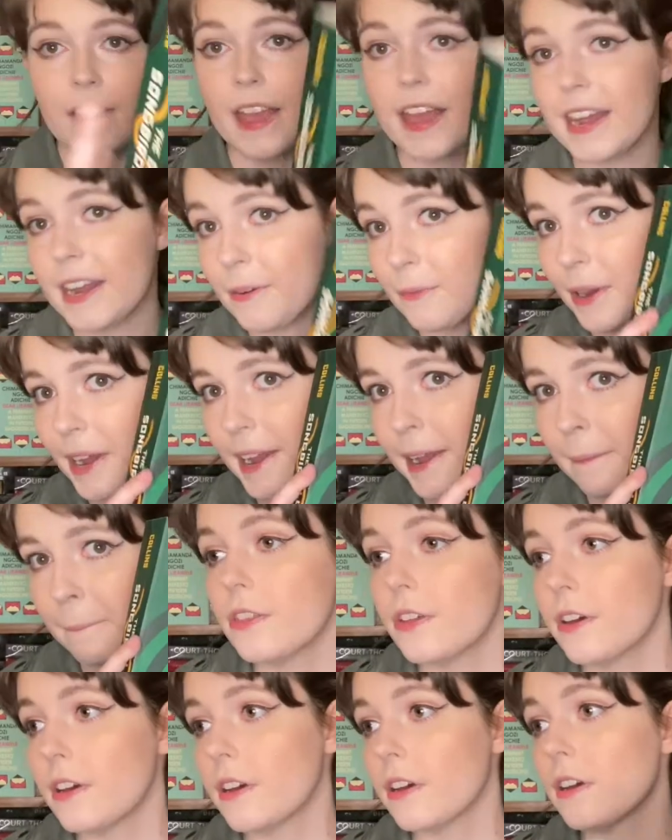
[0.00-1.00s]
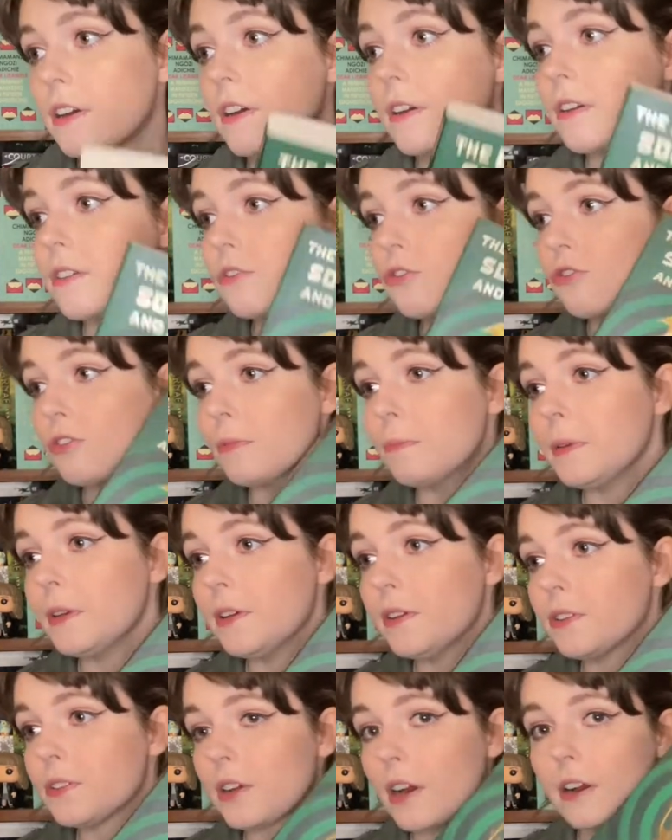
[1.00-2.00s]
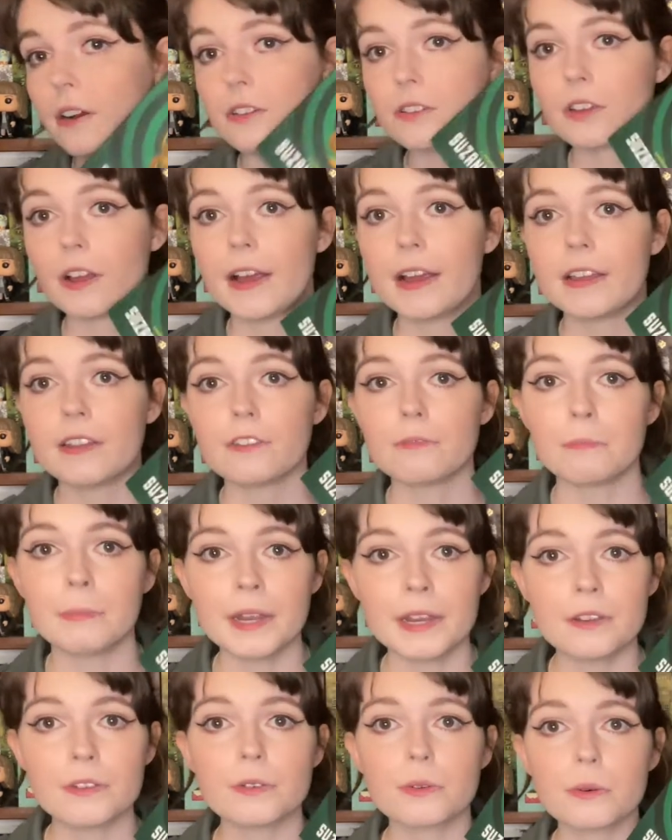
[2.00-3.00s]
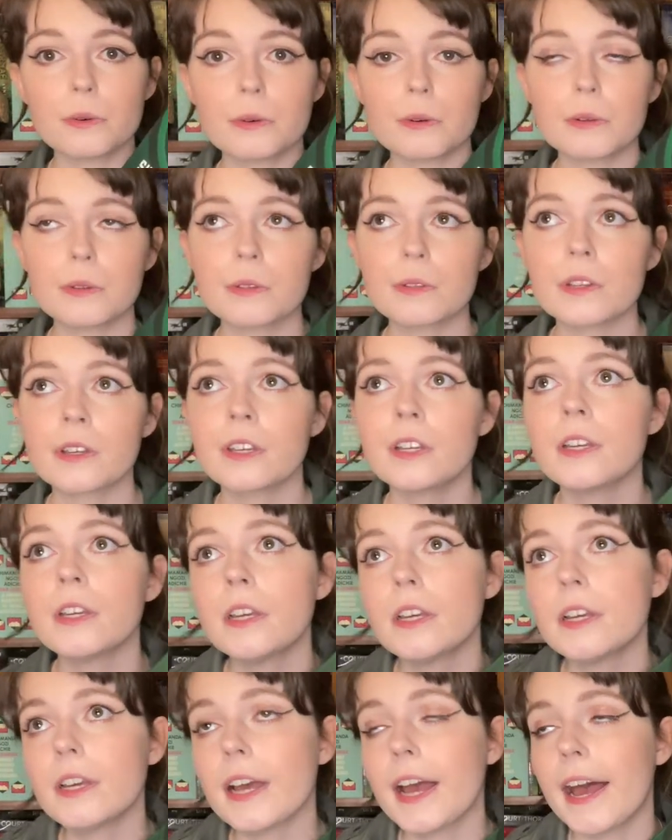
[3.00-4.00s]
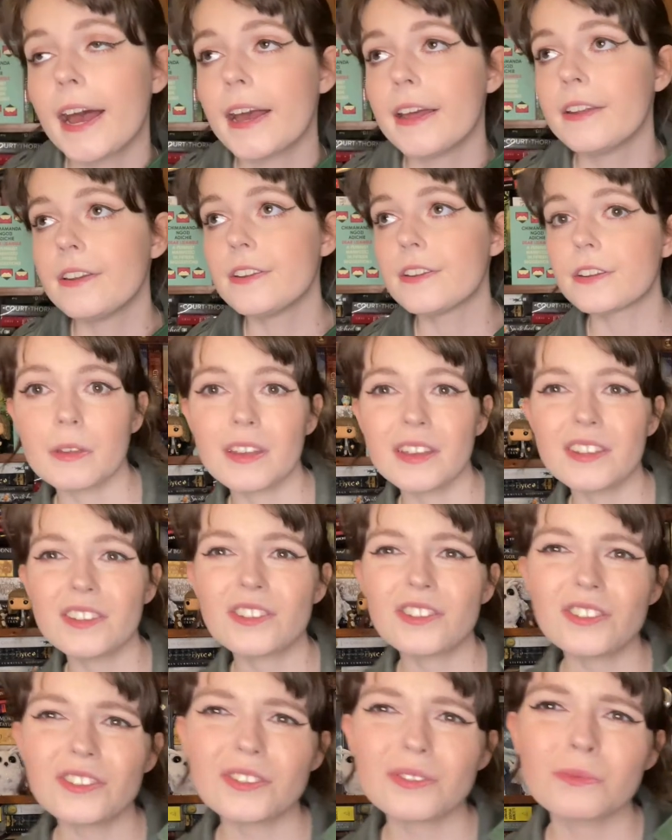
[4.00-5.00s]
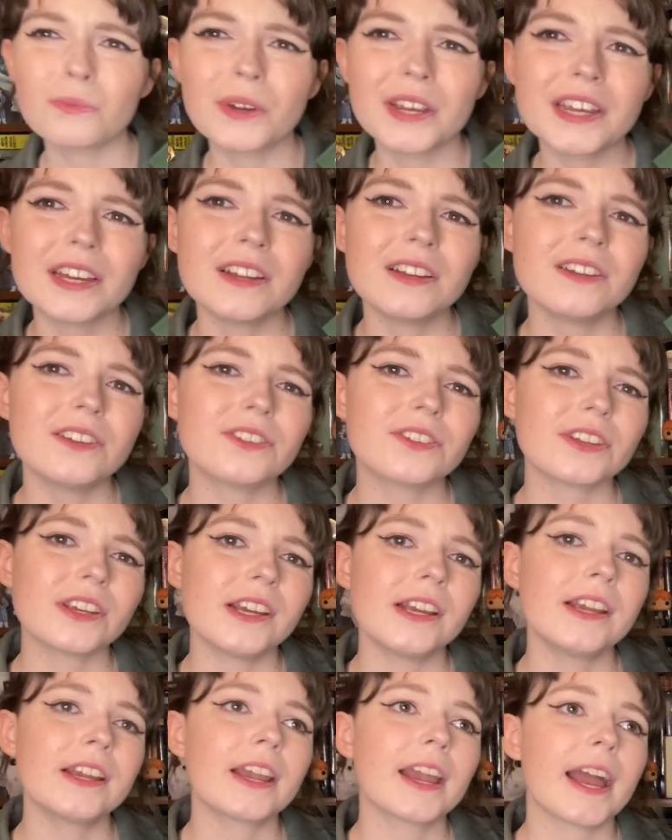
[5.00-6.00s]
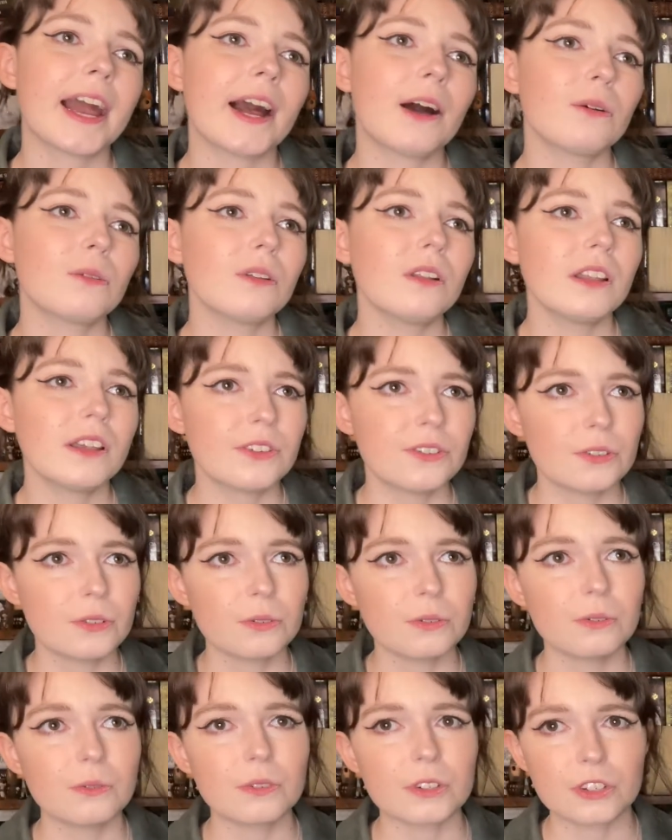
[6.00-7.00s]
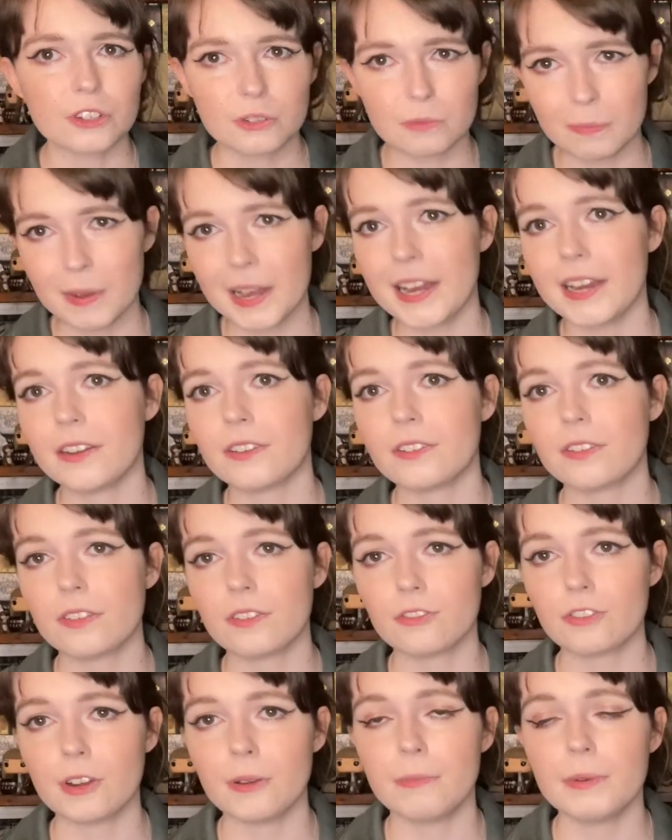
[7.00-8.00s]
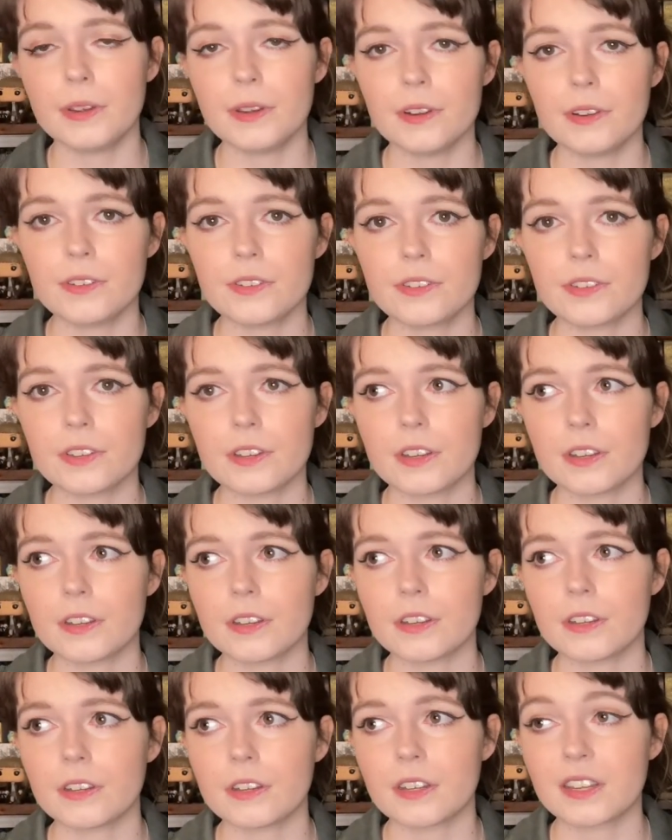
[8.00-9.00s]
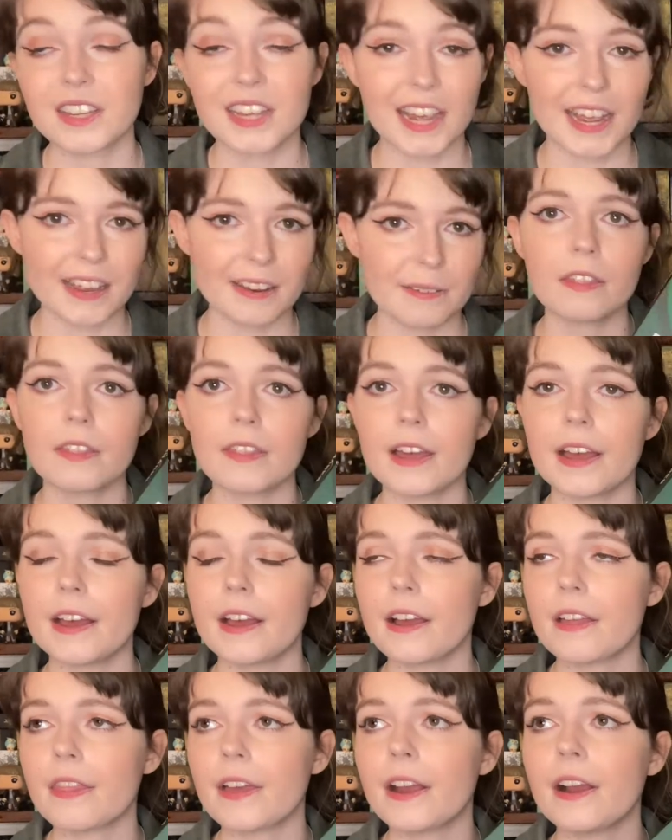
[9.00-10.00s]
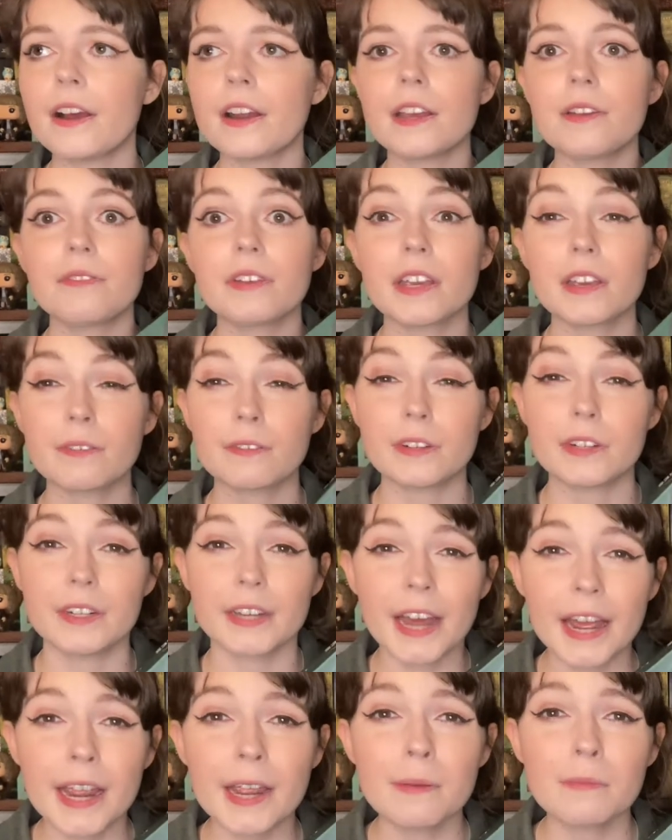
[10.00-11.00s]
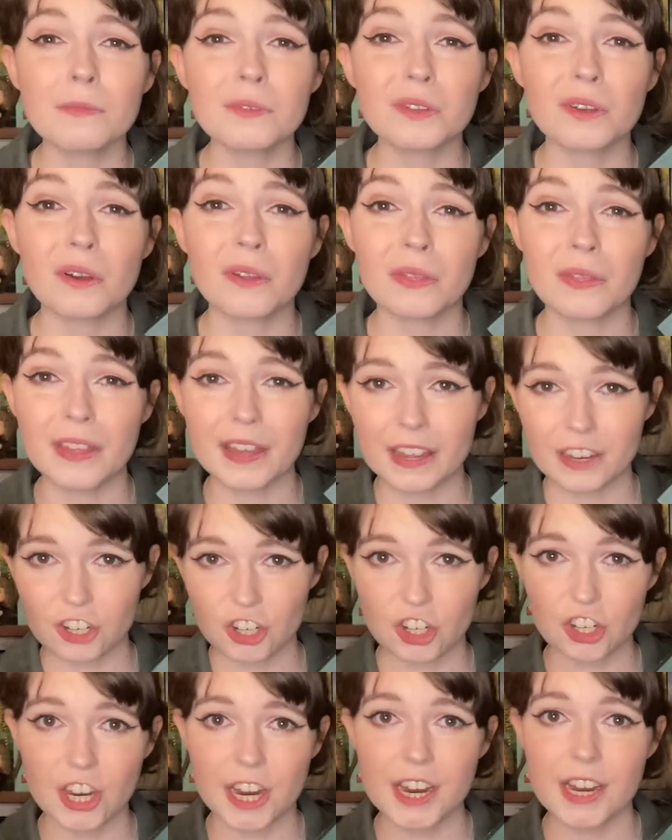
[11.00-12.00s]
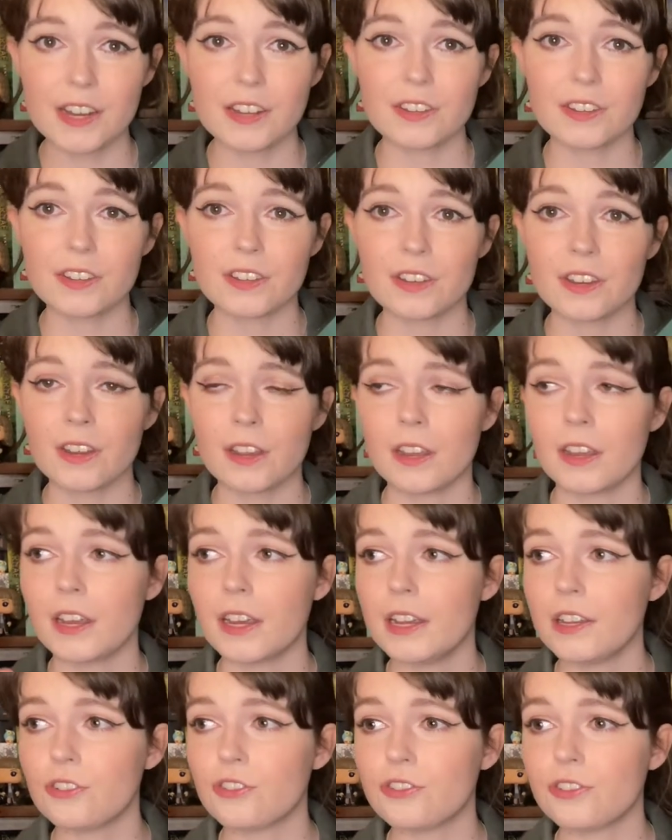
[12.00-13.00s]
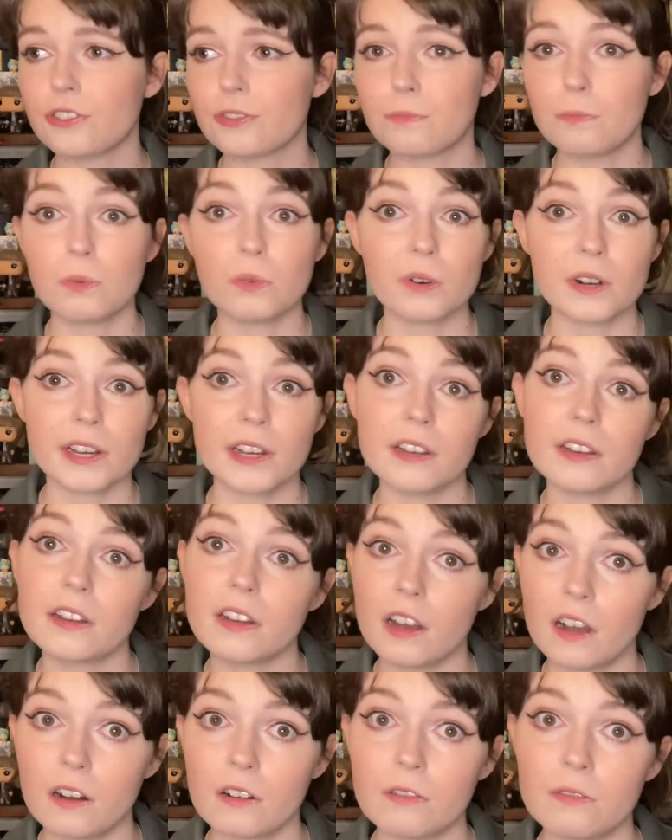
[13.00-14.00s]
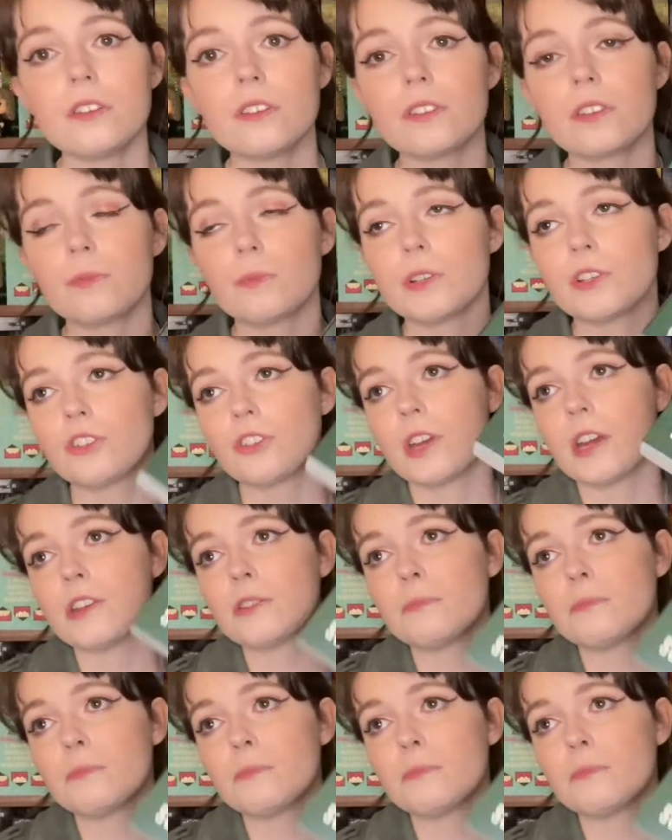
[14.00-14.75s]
Anyway, the tributes are assigned mentors, and it's just weird seeing how little respect the tributes get. They aren't even given names on their sheet. It's just boy, girl. Which does